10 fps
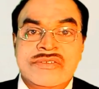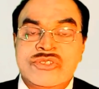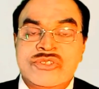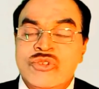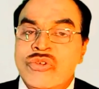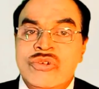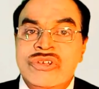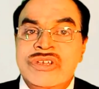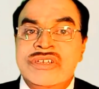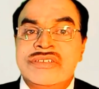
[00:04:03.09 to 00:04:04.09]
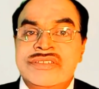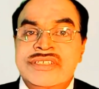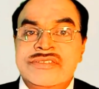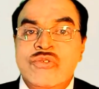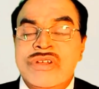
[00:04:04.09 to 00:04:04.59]
So this
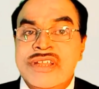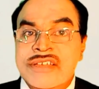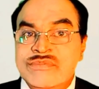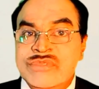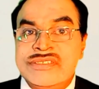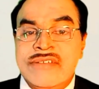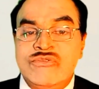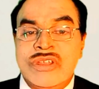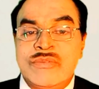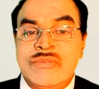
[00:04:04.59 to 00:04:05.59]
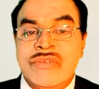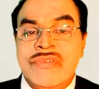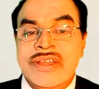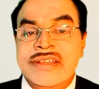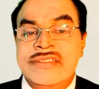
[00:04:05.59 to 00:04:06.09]
is one of the software providers.